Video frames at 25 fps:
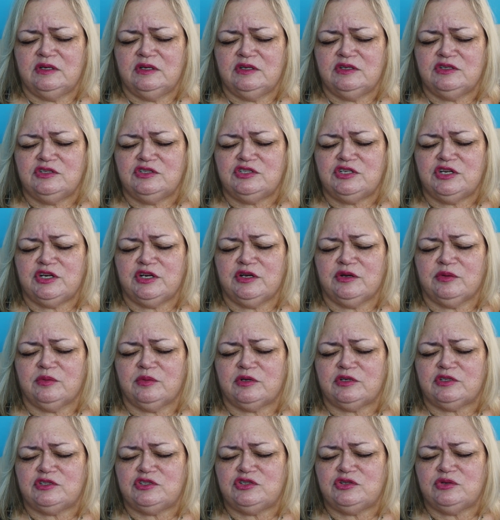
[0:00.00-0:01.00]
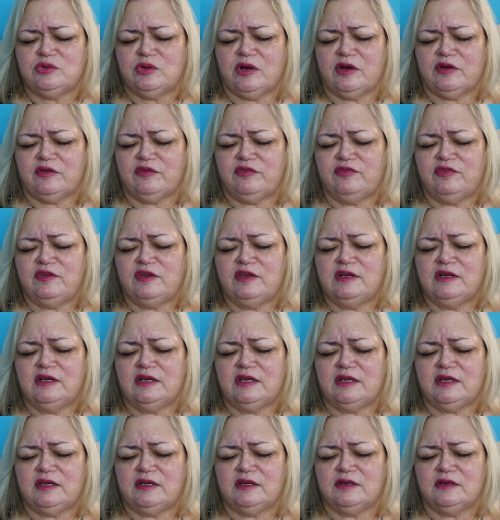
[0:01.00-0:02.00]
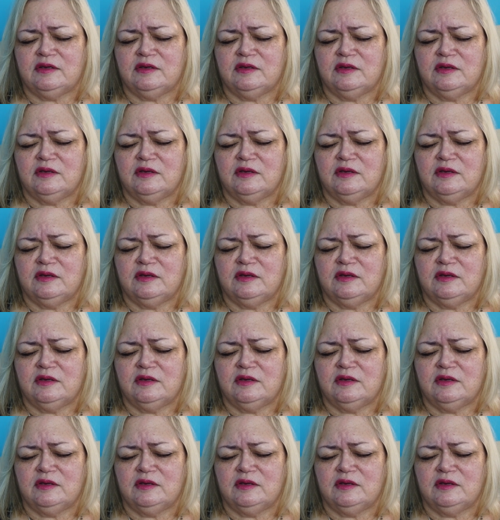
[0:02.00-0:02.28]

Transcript: share what you are feeling